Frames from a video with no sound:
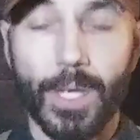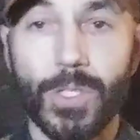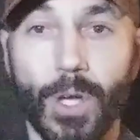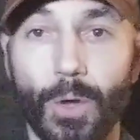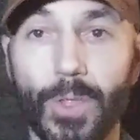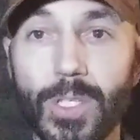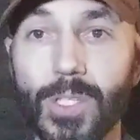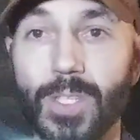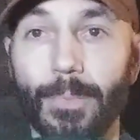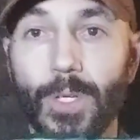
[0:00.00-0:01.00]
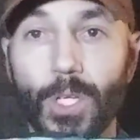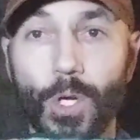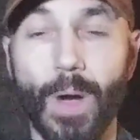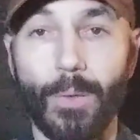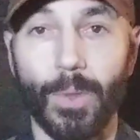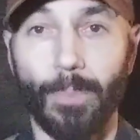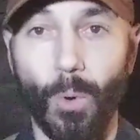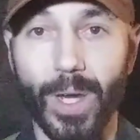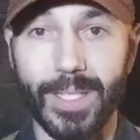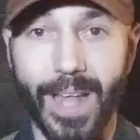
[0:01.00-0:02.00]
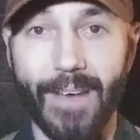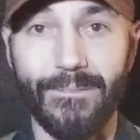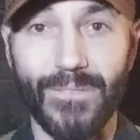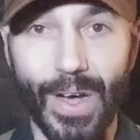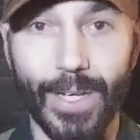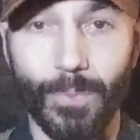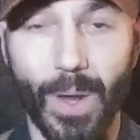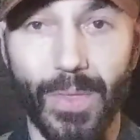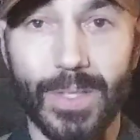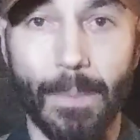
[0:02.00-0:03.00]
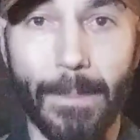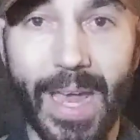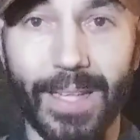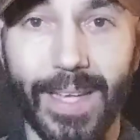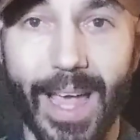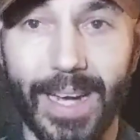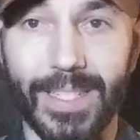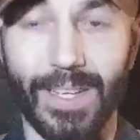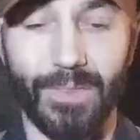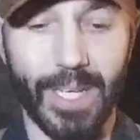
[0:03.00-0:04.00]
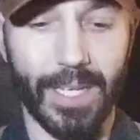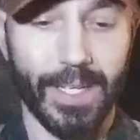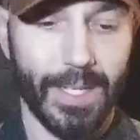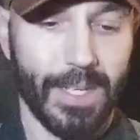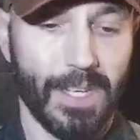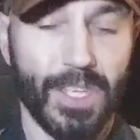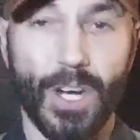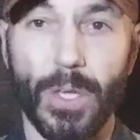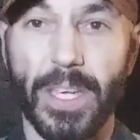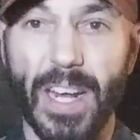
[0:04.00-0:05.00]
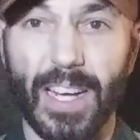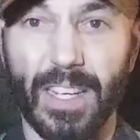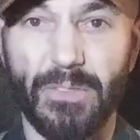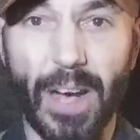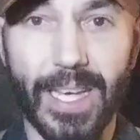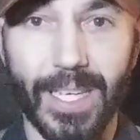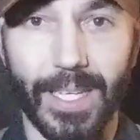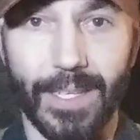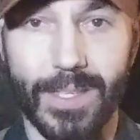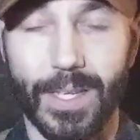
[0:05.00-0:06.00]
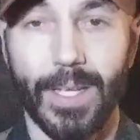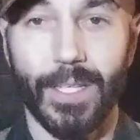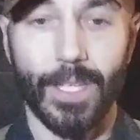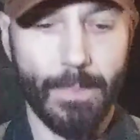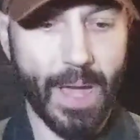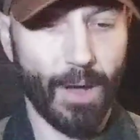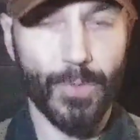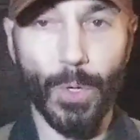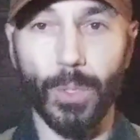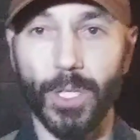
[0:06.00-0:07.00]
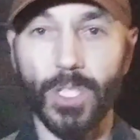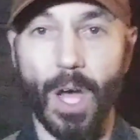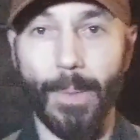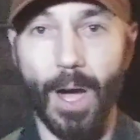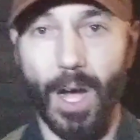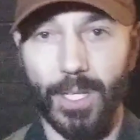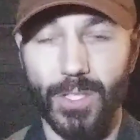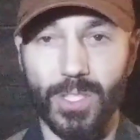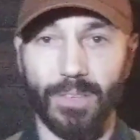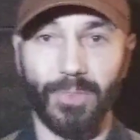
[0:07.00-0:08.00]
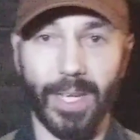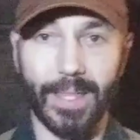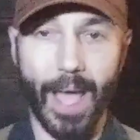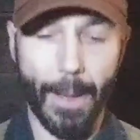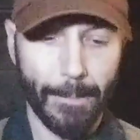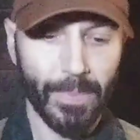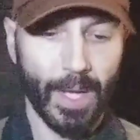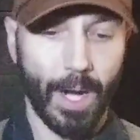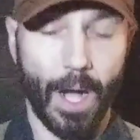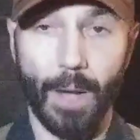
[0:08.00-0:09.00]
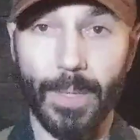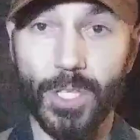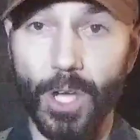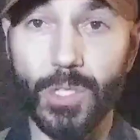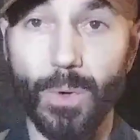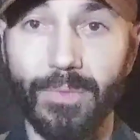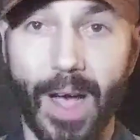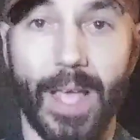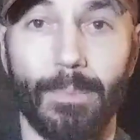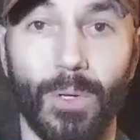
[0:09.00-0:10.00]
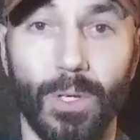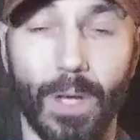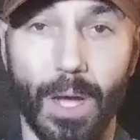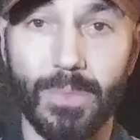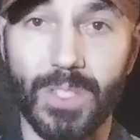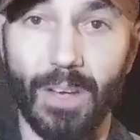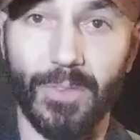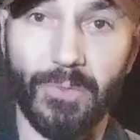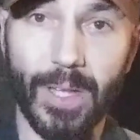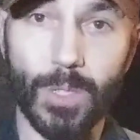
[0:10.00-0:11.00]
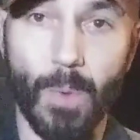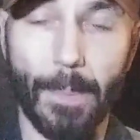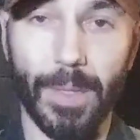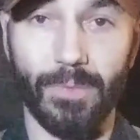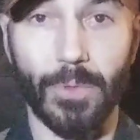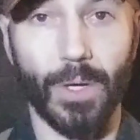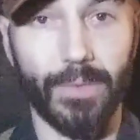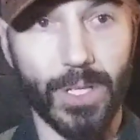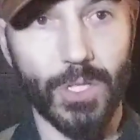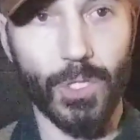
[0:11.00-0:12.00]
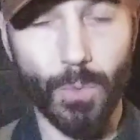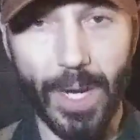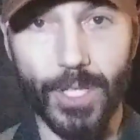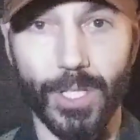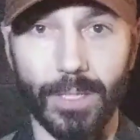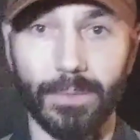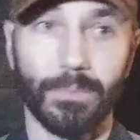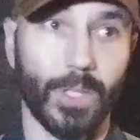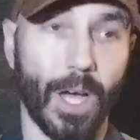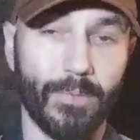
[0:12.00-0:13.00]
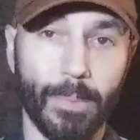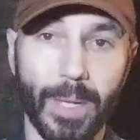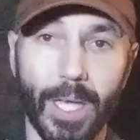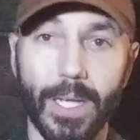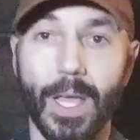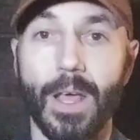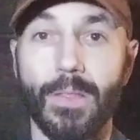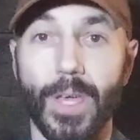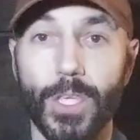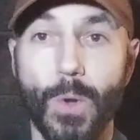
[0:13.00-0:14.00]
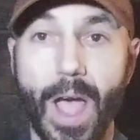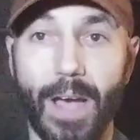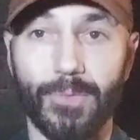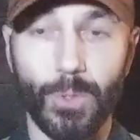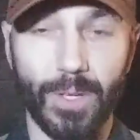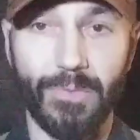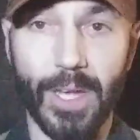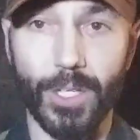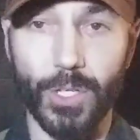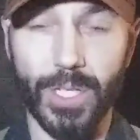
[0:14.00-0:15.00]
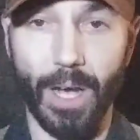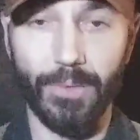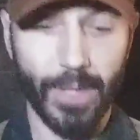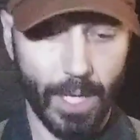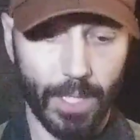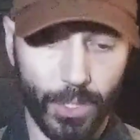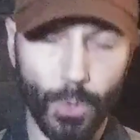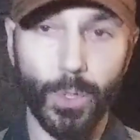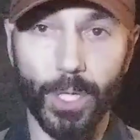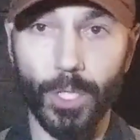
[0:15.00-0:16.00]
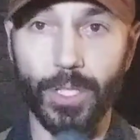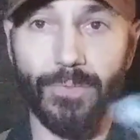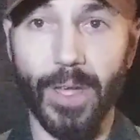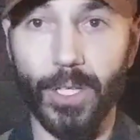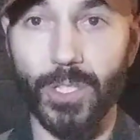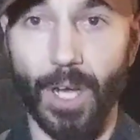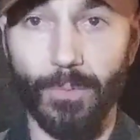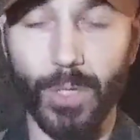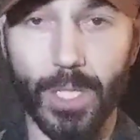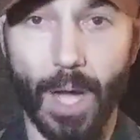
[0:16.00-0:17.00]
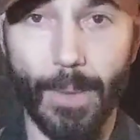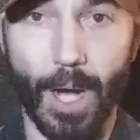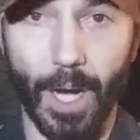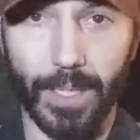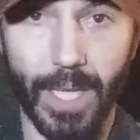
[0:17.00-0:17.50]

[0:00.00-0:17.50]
So this is something you can go out with the boys and have fun with. It's a manly activity. You can act like Vikings. You can be out throwing your tomahawks and stuff like that. It's also a viable self-defense weapon. If you're ever in a situation, God forbid, that you have to defend yourself, you could defend yourself with a tomahawk.